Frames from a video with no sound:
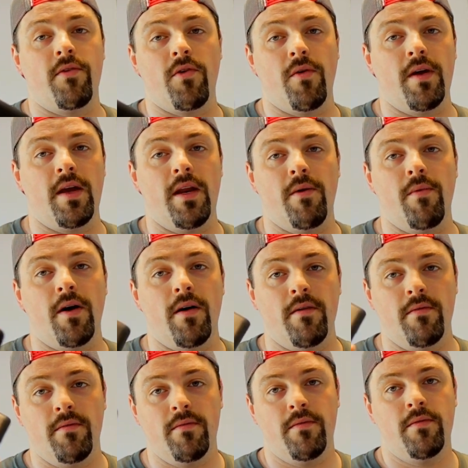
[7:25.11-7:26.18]
going anywhere,
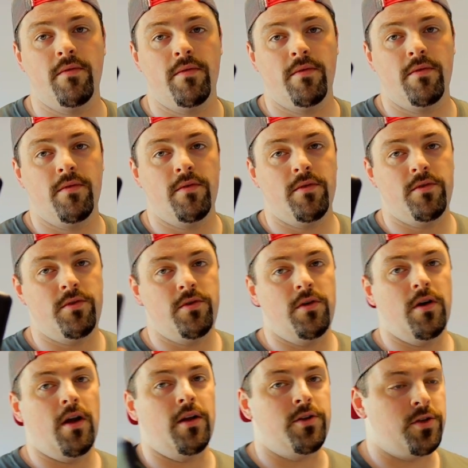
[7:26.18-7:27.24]

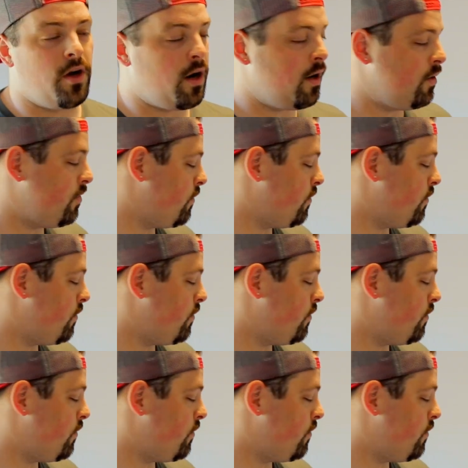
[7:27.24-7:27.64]
a charge